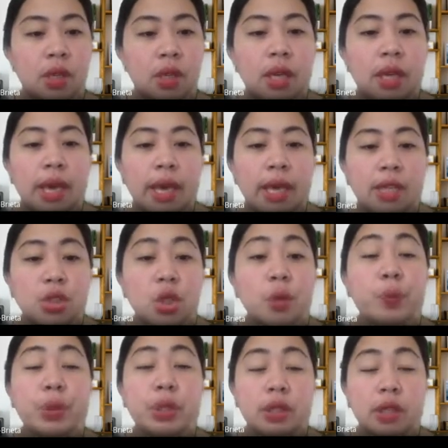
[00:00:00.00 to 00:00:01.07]

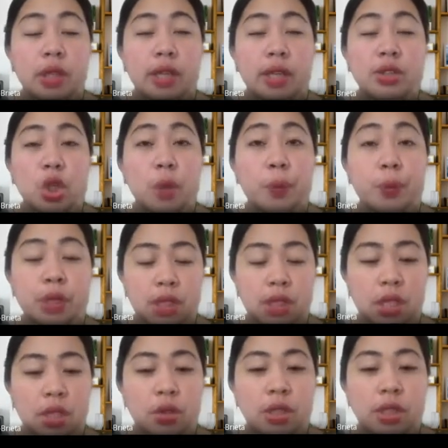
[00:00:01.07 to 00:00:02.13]
Interpreting or
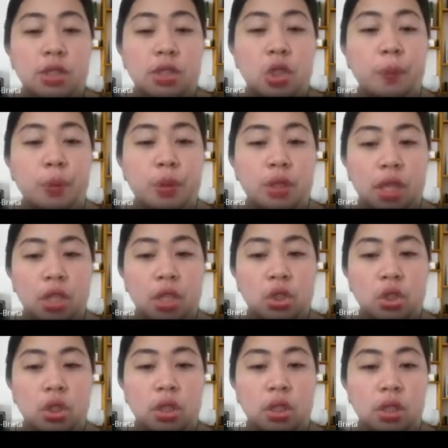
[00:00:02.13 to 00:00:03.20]

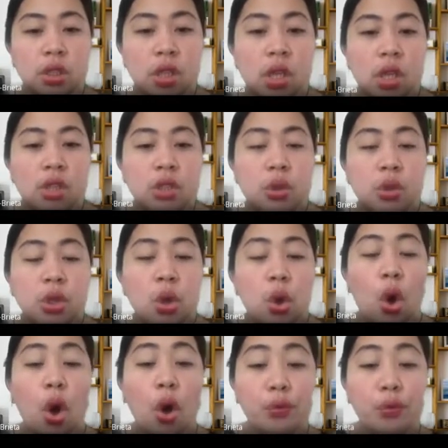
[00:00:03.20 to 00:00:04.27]
interpretation. So you
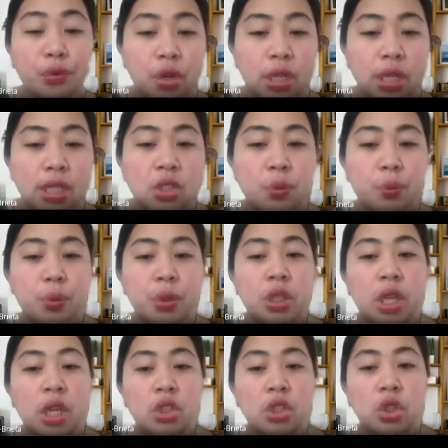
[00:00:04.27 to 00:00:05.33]
offer
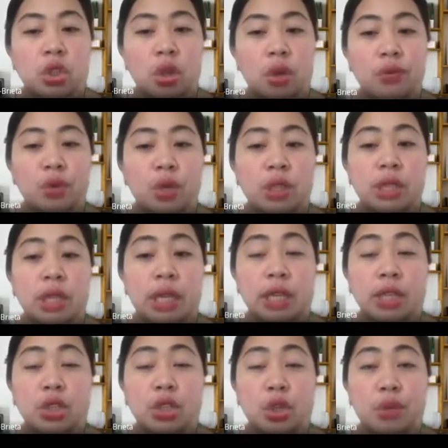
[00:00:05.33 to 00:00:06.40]
interpretation of what the
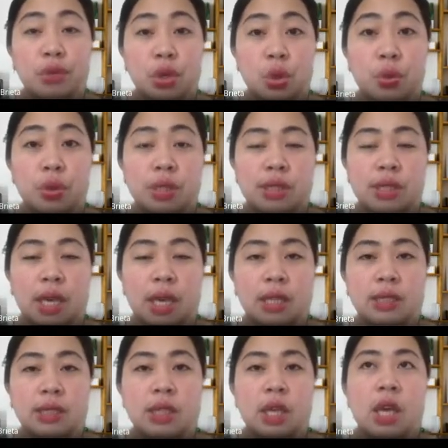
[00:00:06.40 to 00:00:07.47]
interviewee says.
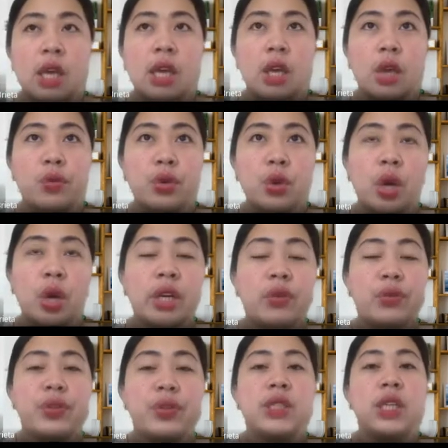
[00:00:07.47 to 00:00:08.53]
If you are the
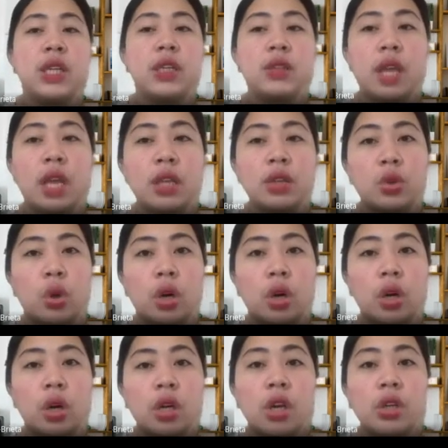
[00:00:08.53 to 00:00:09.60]
facilitator,
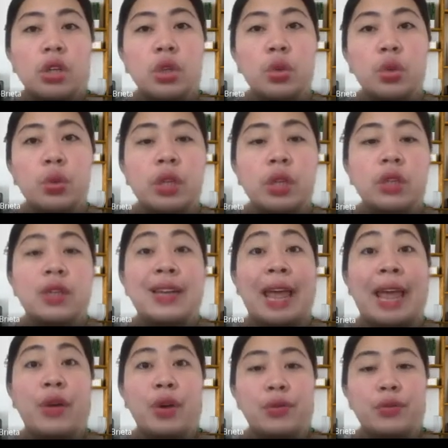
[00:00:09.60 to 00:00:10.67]
you will
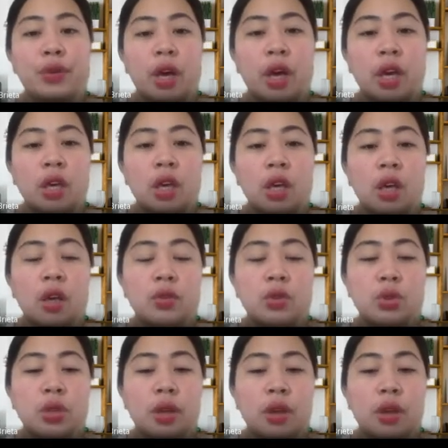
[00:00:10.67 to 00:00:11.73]
clarify to
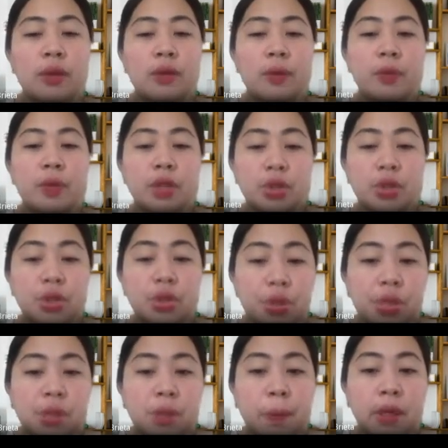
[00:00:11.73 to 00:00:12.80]
the to the
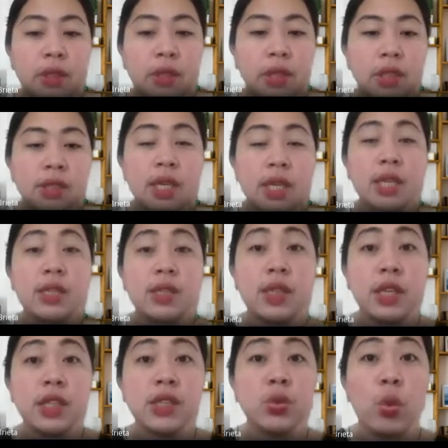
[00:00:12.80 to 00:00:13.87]
respondents, is this
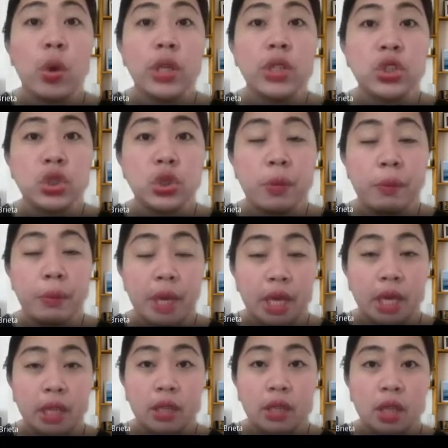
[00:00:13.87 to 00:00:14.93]
what you mean
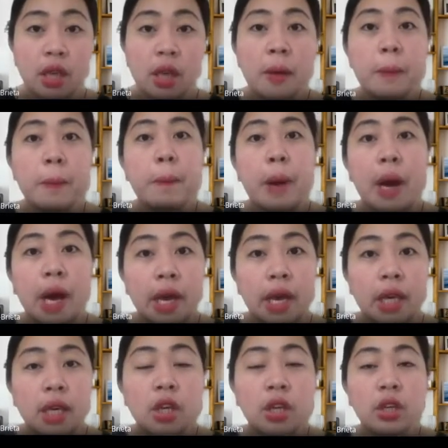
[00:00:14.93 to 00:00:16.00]
by
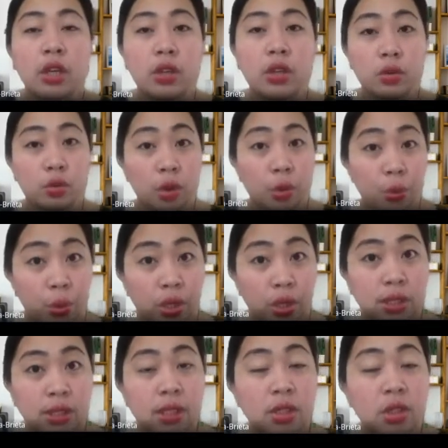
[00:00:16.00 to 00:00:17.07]
the words that
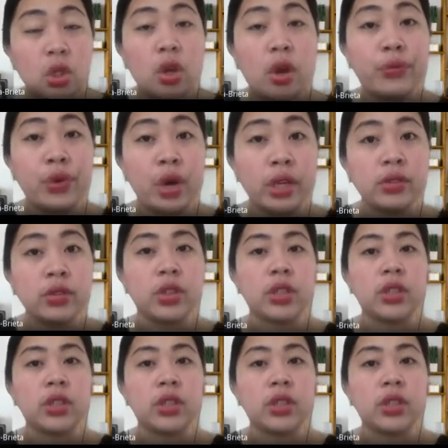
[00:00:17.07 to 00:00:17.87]
you have uttered?